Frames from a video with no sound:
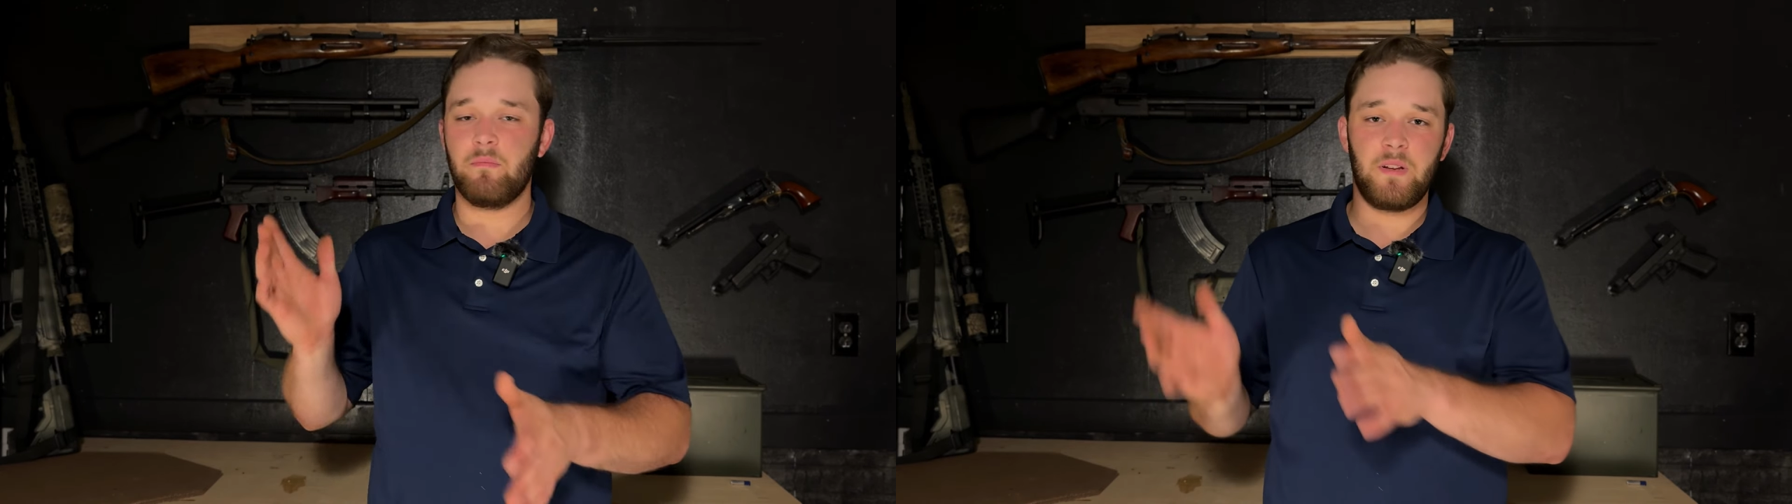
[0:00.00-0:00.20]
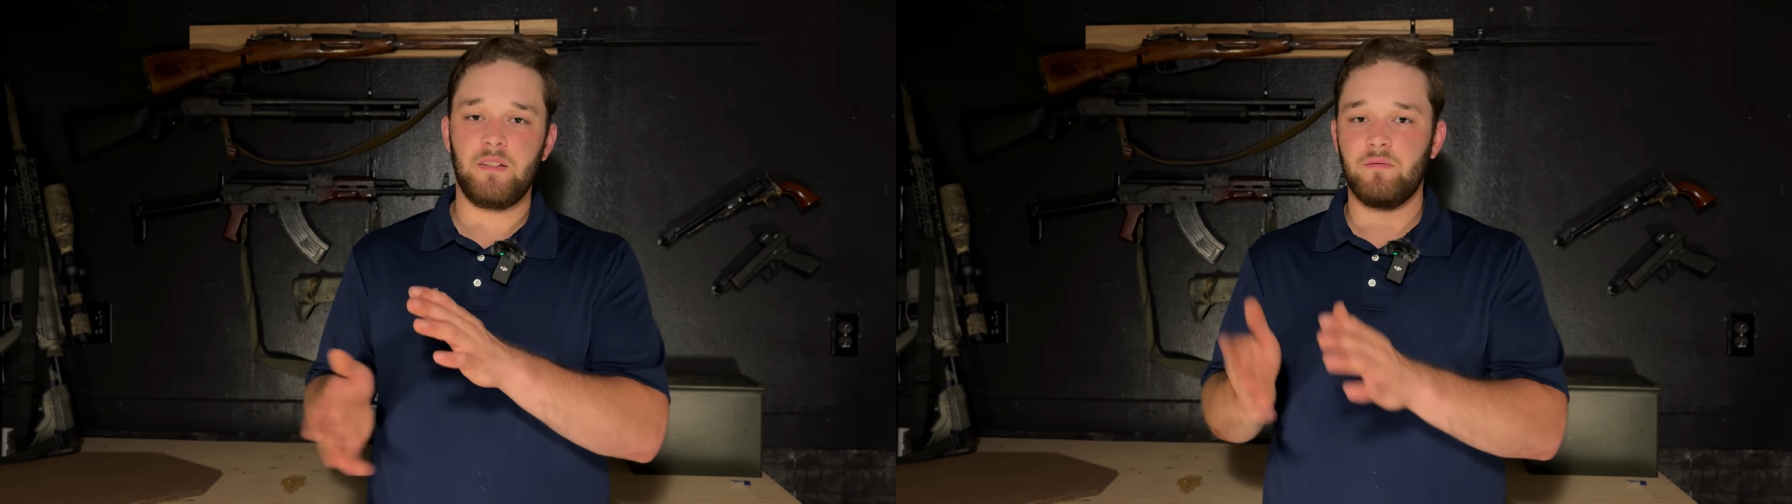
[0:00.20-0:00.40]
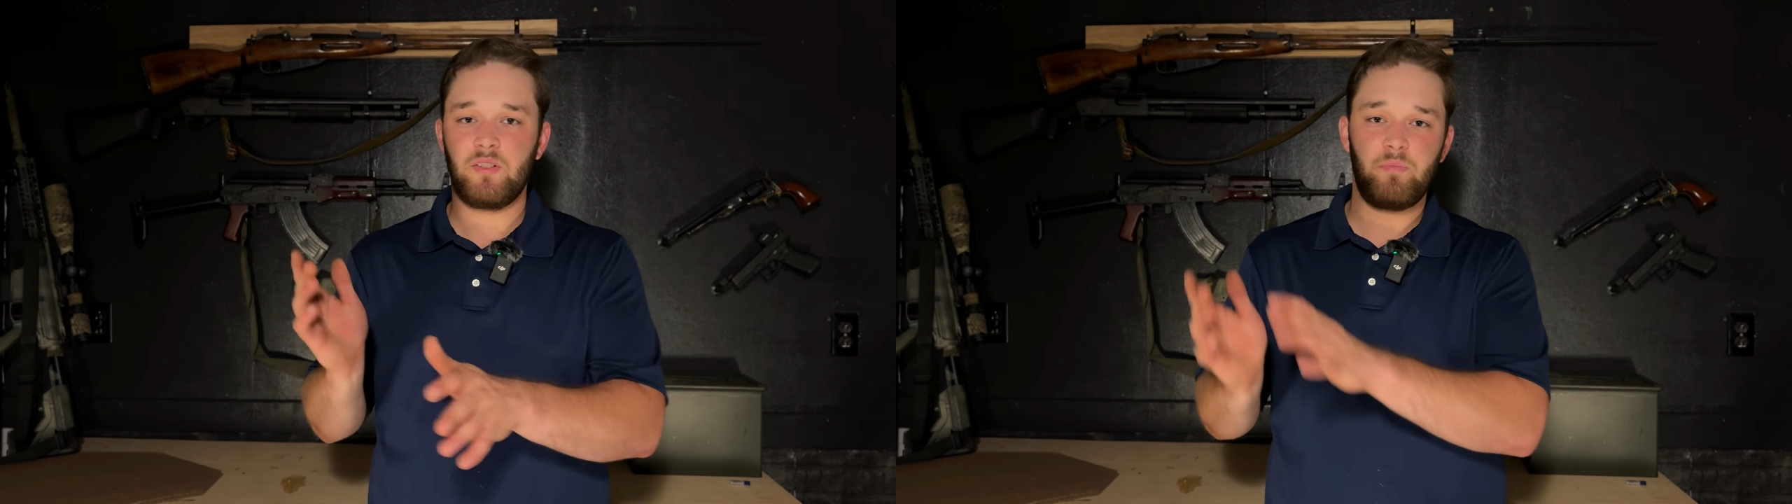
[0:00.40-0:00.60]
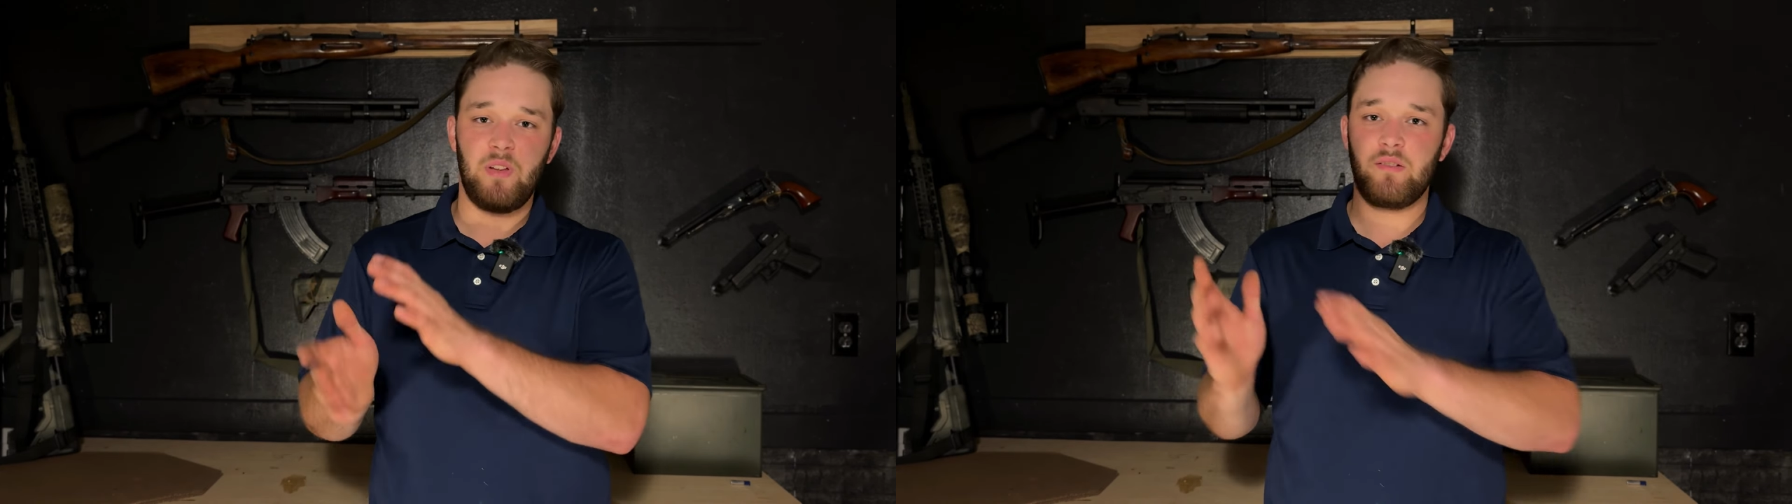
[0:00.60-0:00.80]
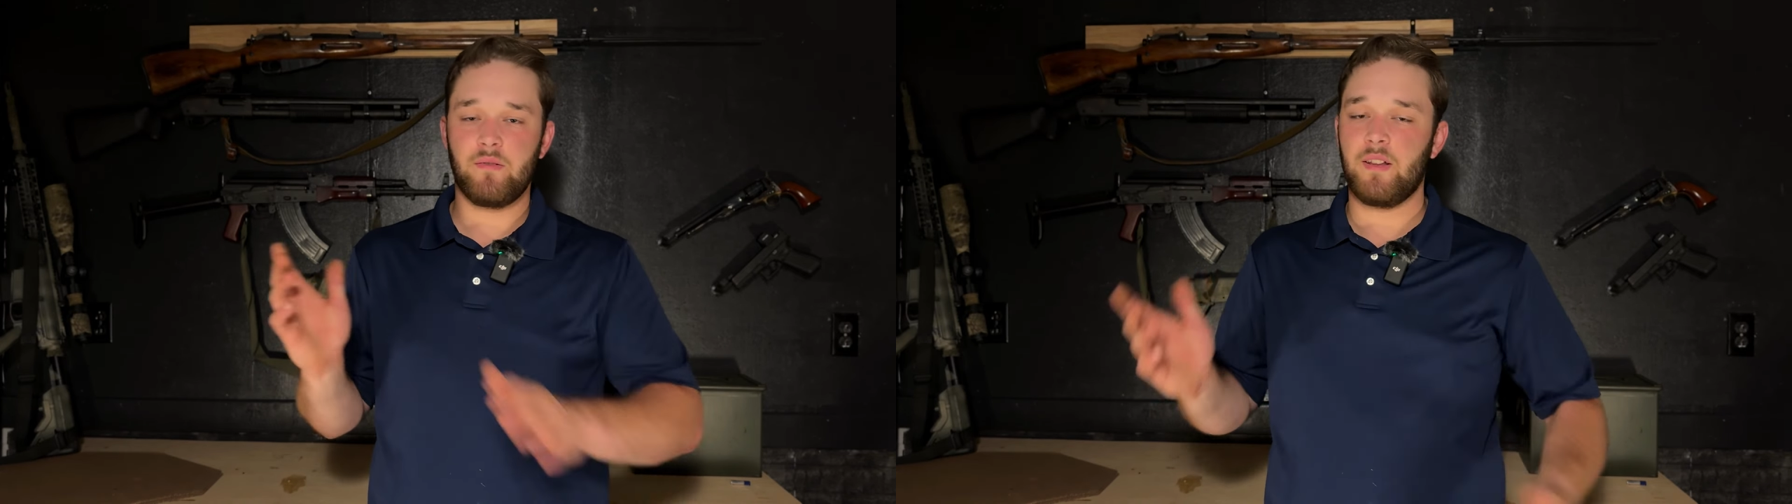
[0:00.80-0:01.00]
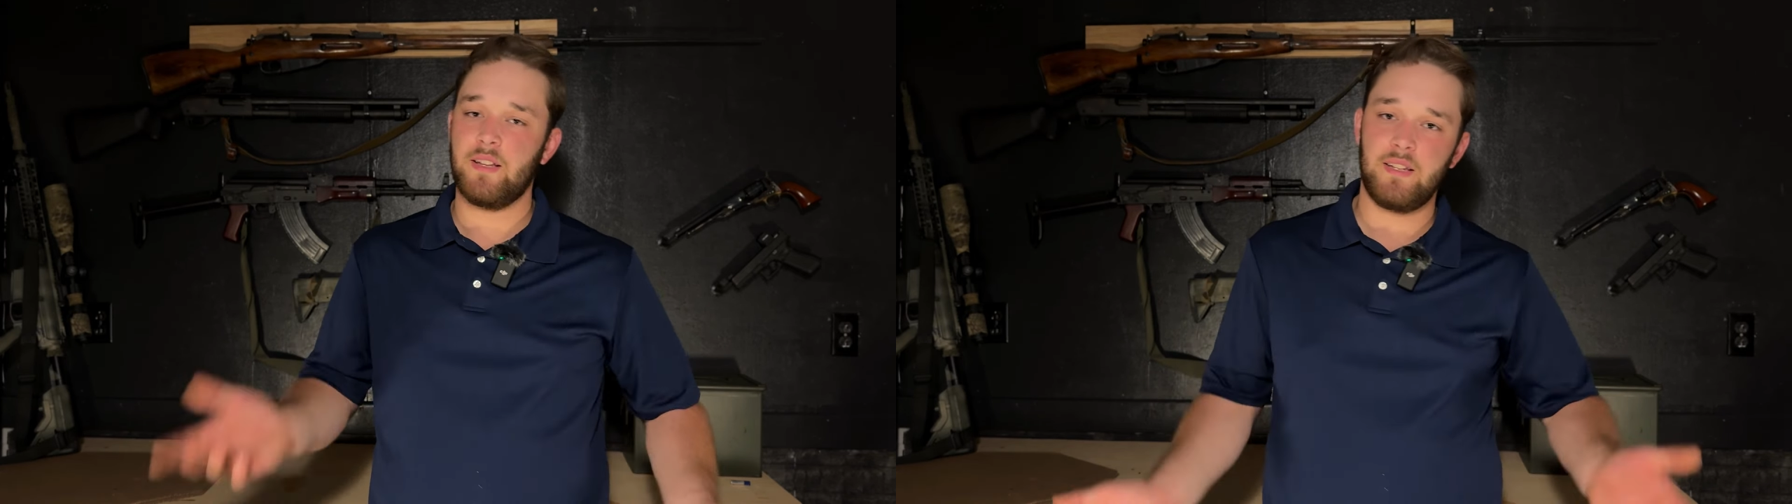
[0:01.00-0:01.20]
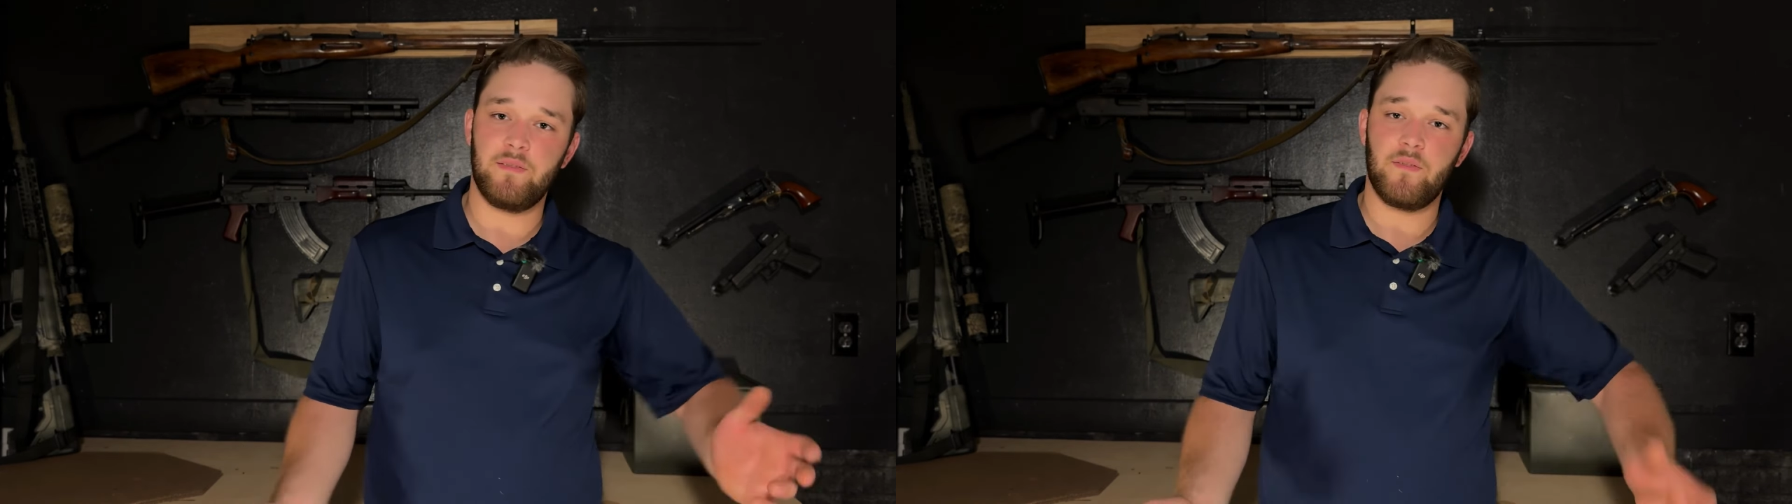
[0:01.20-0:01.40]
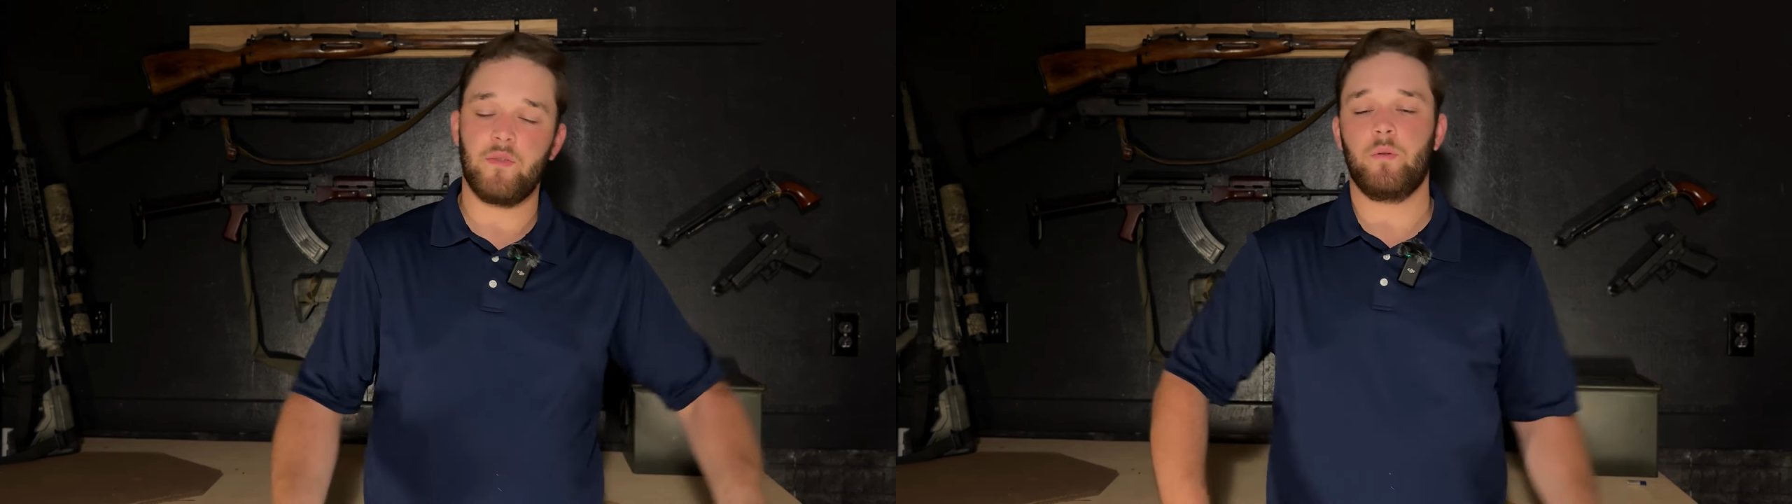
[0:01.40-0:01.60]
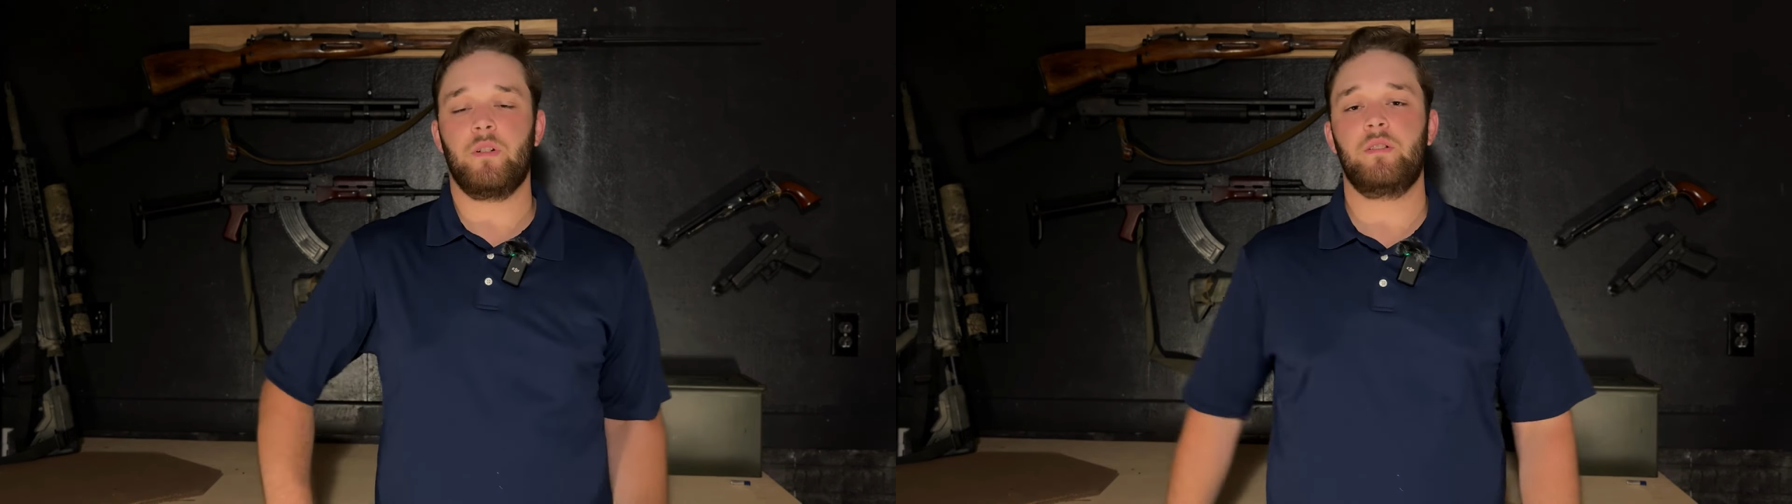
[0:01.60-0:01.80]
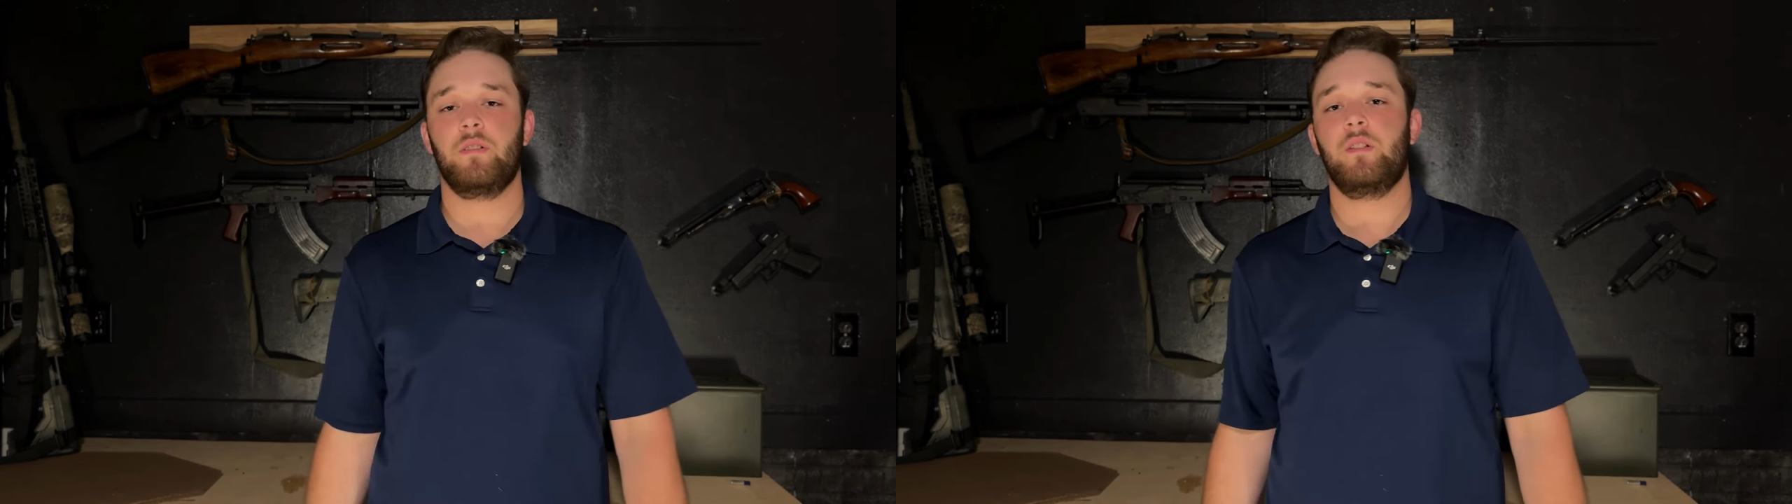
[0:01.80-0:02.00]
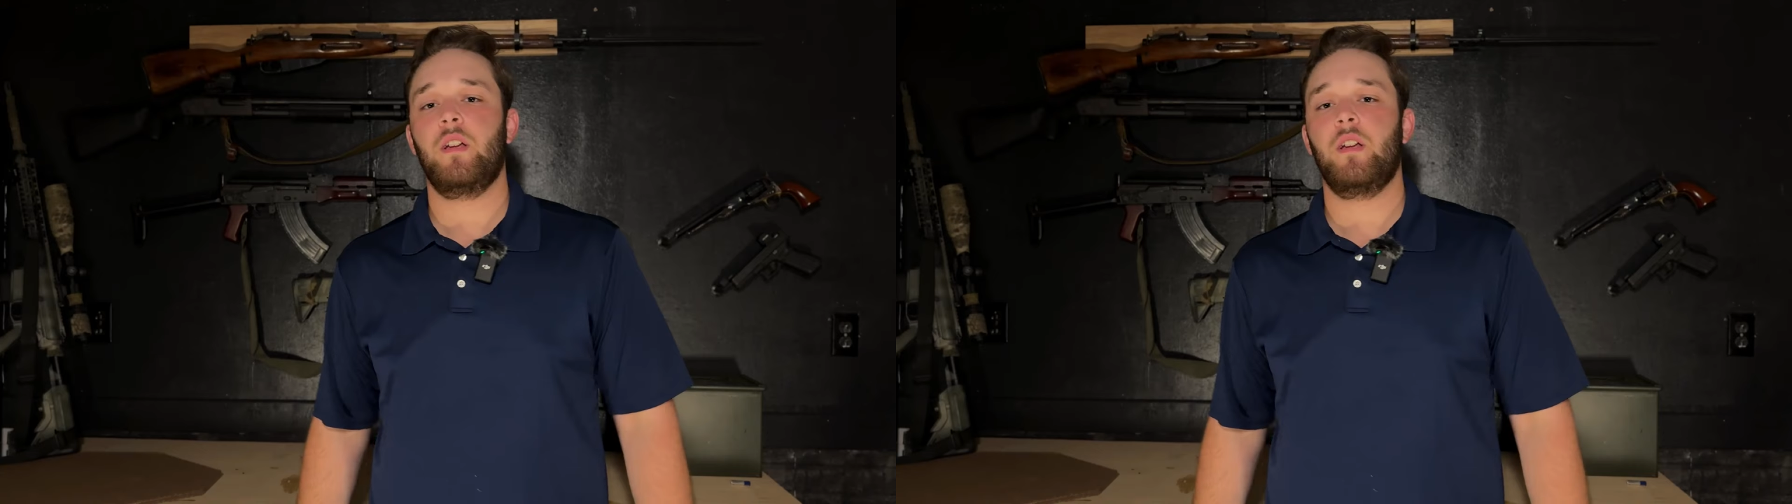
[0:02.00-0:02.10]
I mean, speed's relative, of course.